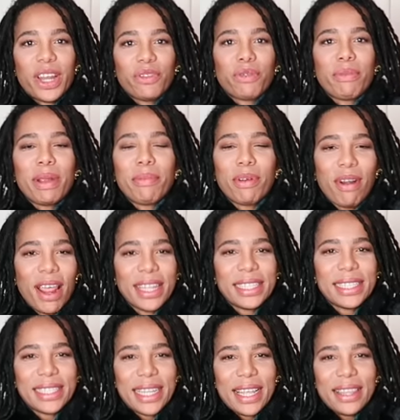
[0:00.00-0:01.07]
And remember I
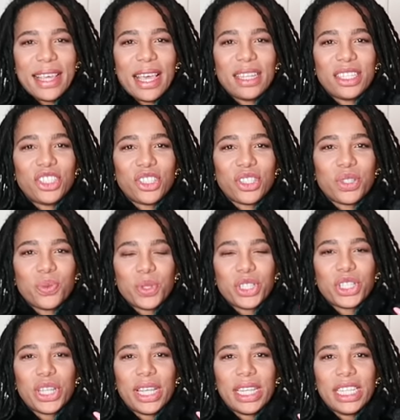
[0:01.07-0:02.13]
said that just
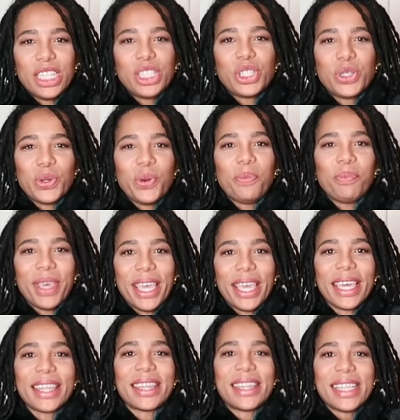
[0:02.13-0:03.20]
was a little too
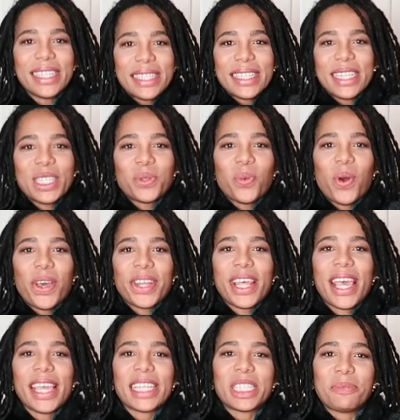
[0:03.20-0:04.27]
big. This is what
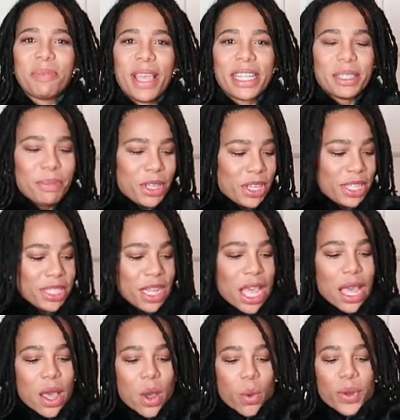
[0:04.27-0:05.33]
I expect because
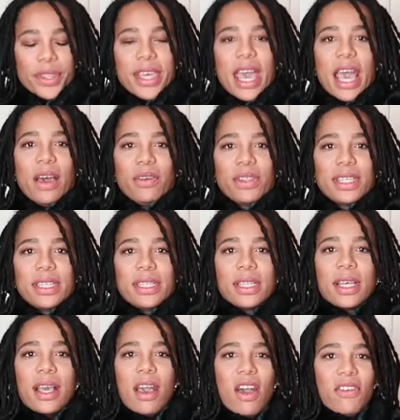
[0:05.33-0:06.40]
with how the
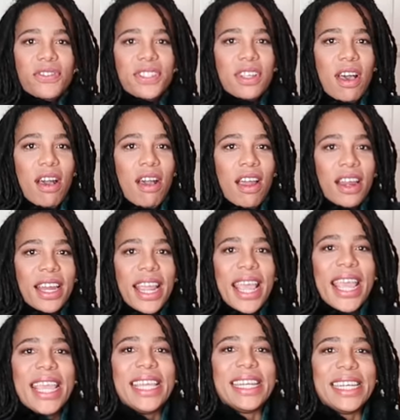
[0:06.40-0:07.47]
cuffs are,
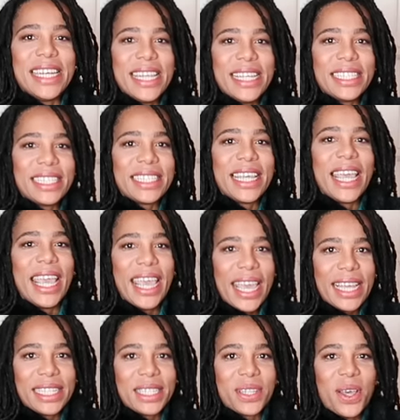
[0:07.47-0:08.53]
it needs to
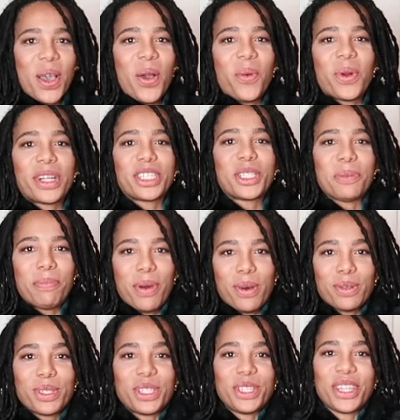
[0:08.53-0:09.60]
hit where it's
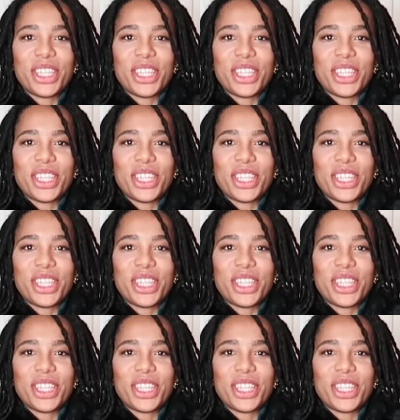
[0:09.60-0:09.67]
supposed to.